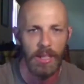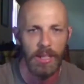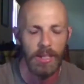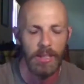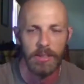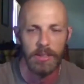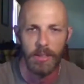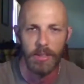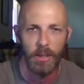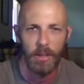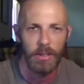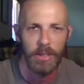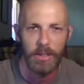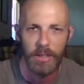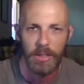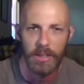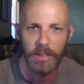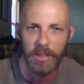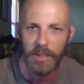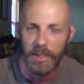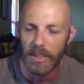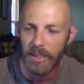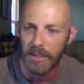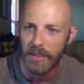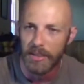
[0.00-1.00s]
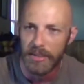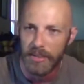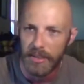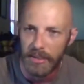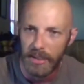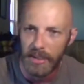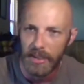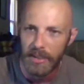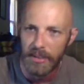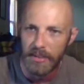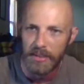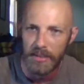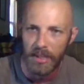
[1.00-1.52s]
And it's all you can think,
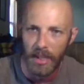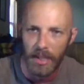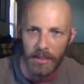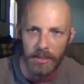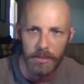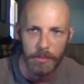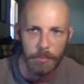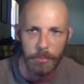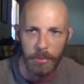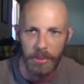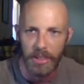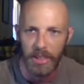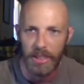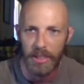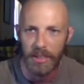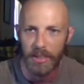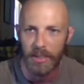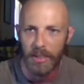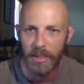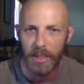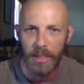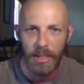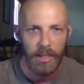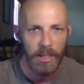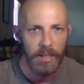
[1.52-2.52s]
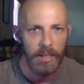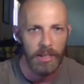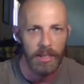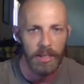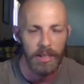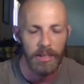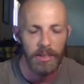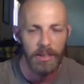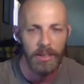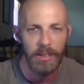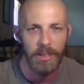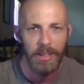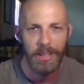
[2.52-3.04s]
see, touch, breathe,
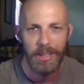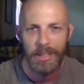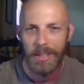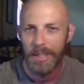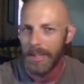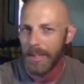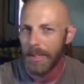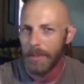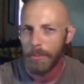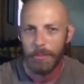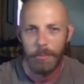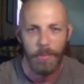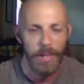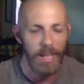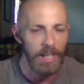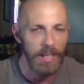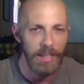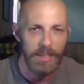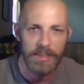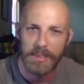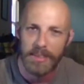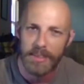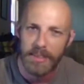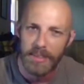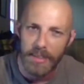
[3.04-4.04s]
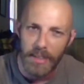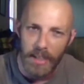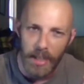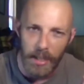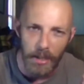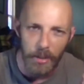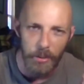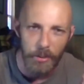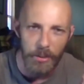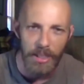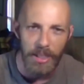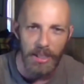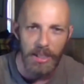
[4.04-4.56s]
hear. And it's
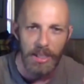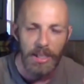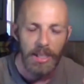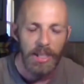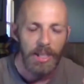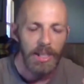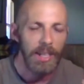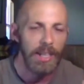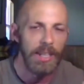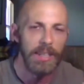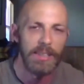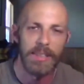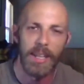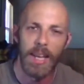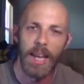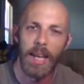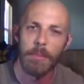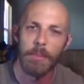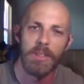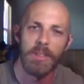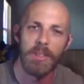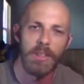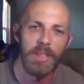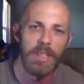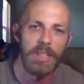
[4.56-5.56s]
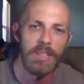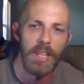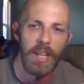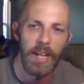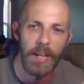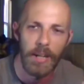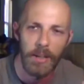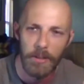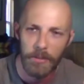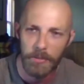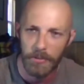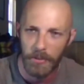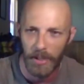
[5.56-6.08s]
scary. It's absolutely
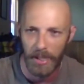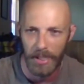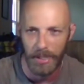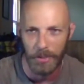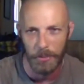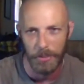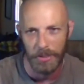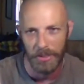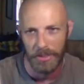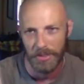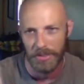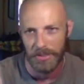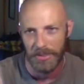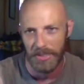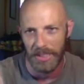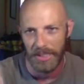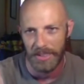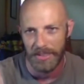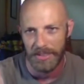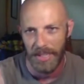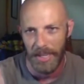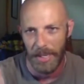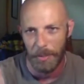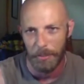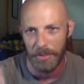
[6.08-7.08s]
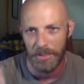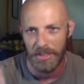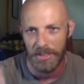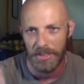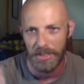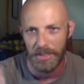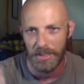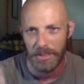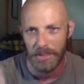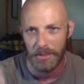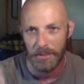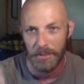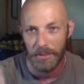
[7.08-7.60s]
terrifying when those things happen
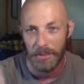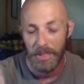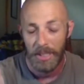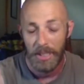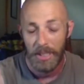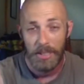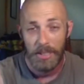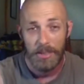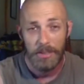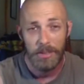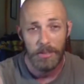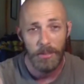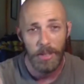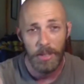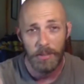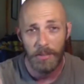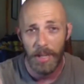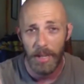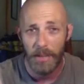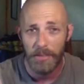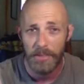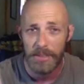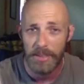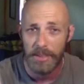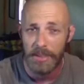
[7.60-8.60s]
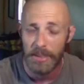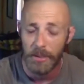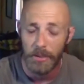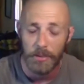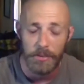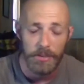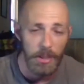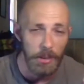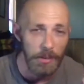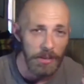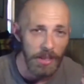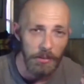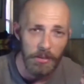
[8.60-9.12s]
to you. If you ever have,
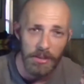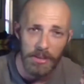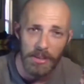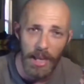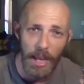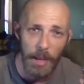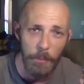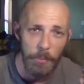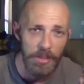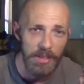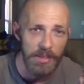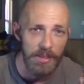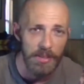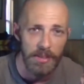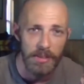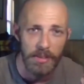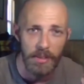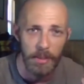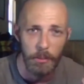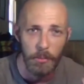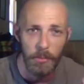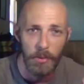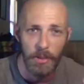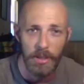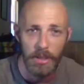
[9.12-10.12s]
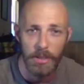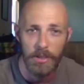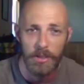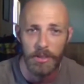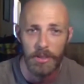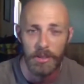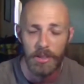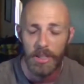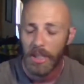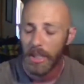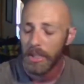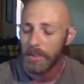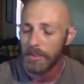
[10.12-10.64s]
something ever happens to someone,
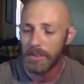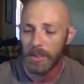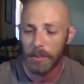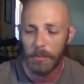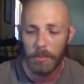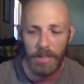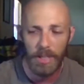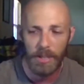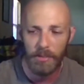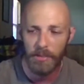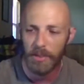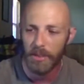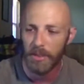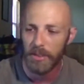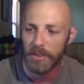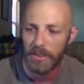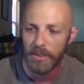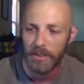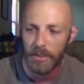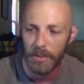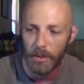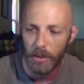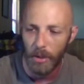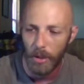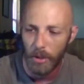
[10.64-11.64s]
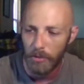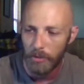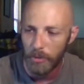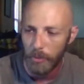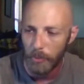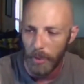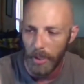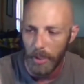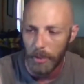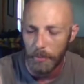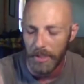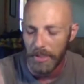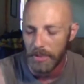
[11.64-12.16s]
someone ever looks a little
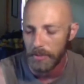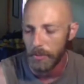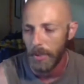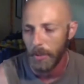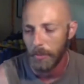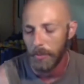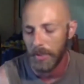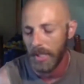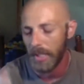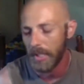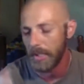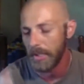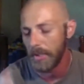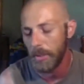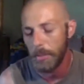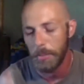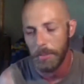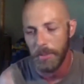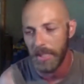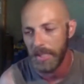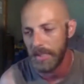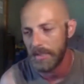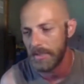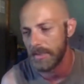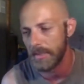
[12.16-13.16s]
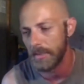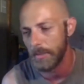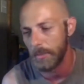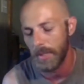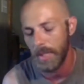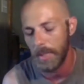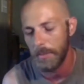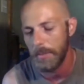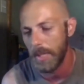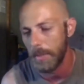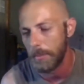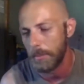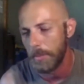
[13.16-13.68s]
overwhelmed. That's why when I go places, when
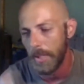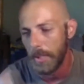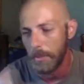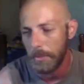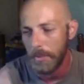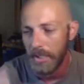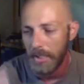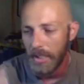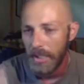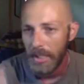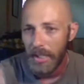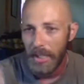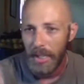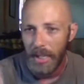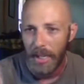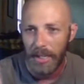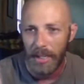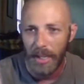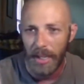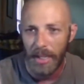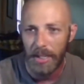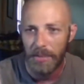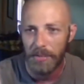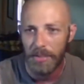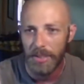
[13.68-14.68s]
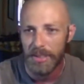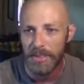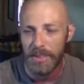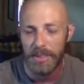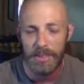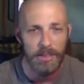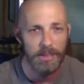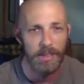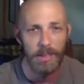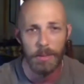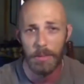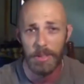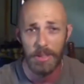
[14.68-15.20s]
I'm out in public, and I even see
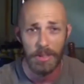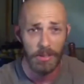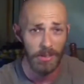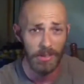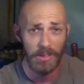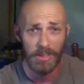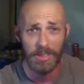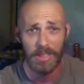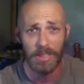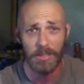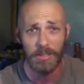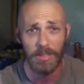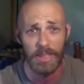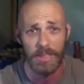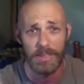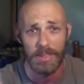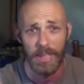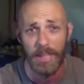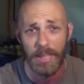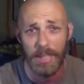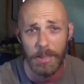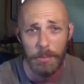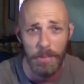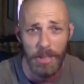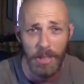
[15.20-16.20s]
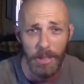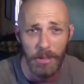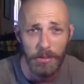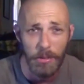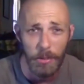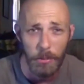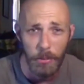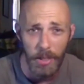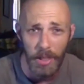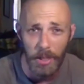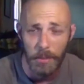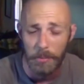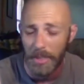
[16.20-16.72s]
someone who looks even a tiny bit
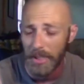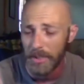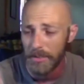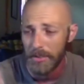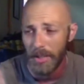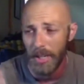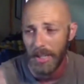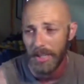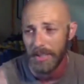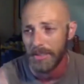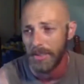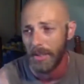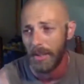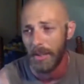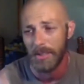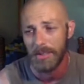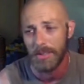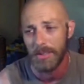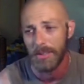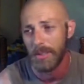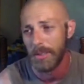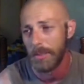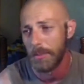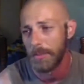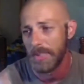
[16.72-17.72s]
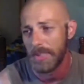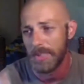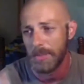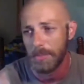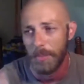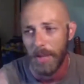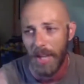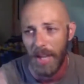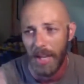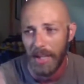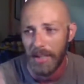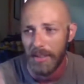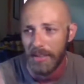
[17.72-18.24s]
overwhelmed, I try to talk to them and
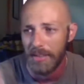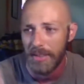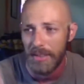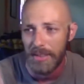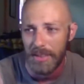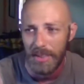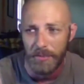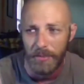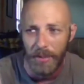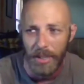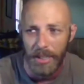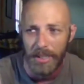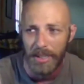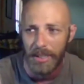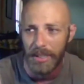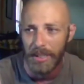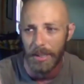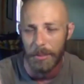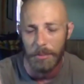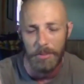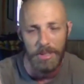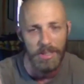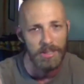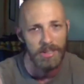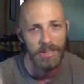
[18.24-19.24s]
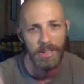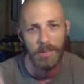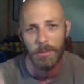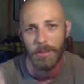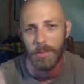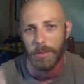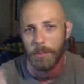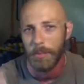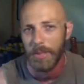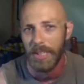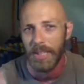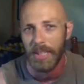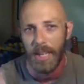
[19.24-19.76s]
smile and see if I can get them to sit
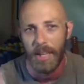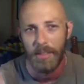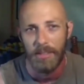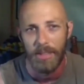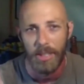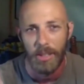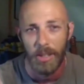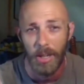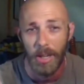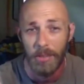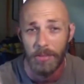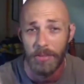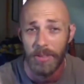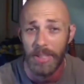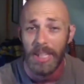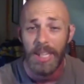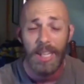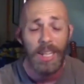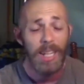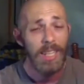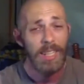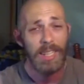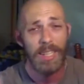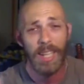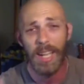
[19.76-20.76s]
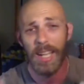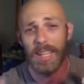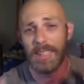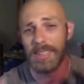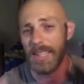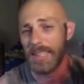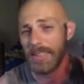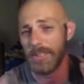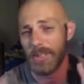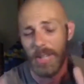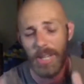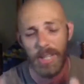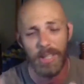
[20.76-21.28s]
with me and have a coffee. Guys, I
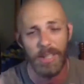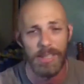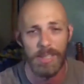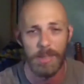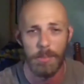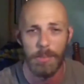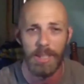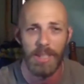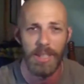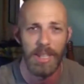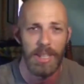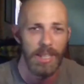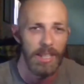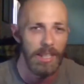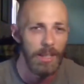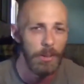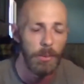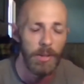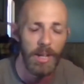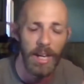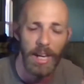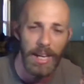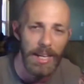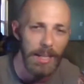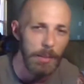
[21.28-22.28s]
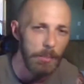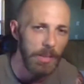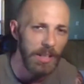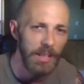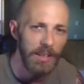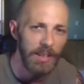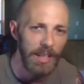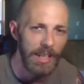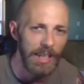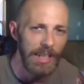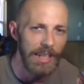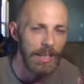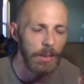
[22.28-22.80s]
try not to be late anywhere. I hate being
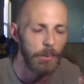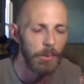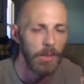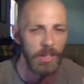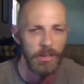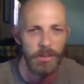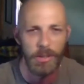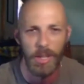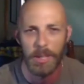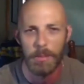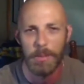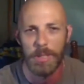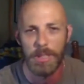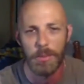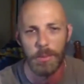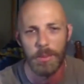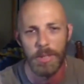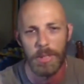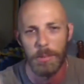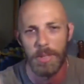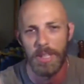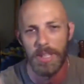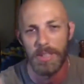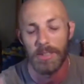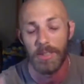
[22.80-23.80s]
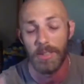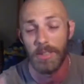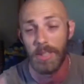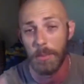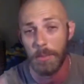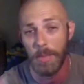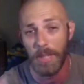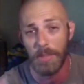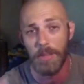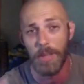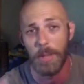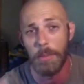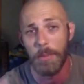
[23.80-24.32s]
late anywhere. I try to be 20 minutes early,
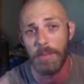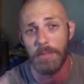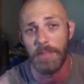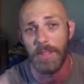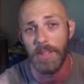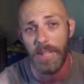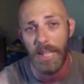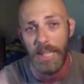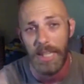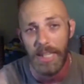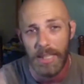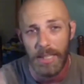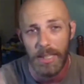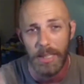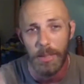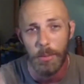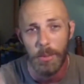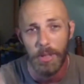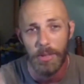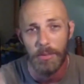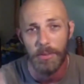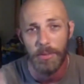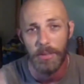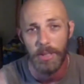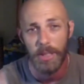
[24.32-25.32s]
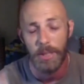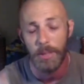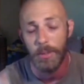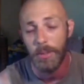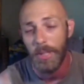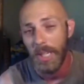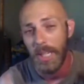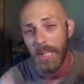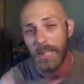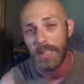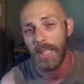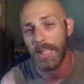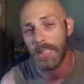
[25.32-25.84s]
but if I'm ever late anywhere for you,
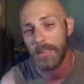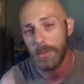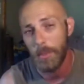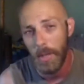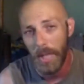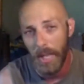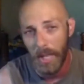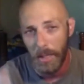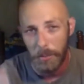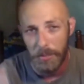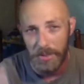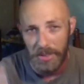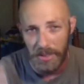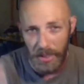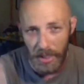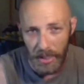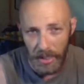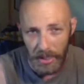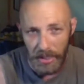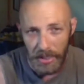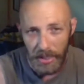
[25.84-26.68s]
that's why I was late.